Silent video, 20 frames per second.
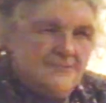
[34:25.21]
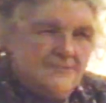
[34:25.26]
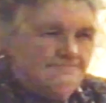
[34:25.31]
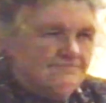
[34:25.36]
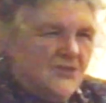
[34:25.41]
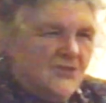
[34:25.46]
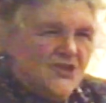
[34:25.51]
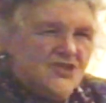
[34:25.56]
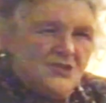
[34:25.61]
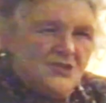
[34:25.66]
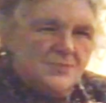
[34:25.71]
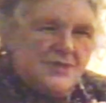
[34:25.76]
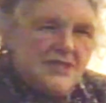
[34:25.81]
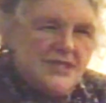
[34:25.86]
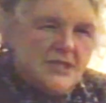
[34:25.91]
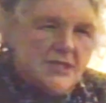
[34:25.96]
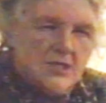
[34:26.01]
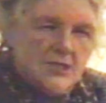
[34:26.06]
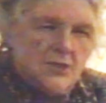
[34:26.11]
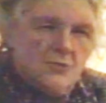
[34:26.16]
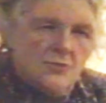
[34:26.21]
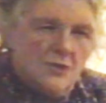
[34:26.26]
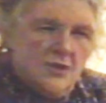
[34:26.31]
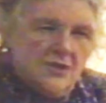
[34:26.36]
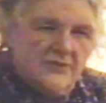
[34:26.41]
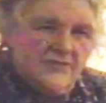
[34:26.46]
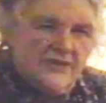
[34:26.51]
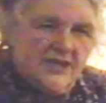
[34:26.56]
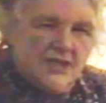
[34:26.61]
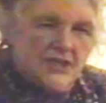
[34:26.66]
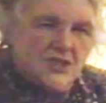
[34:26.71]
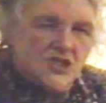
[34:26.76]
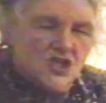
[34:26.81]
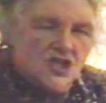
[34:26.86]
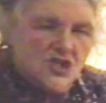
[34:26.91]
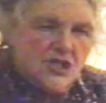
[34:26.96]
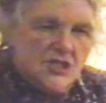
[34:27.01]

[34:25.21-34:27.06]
and possibly kill one of our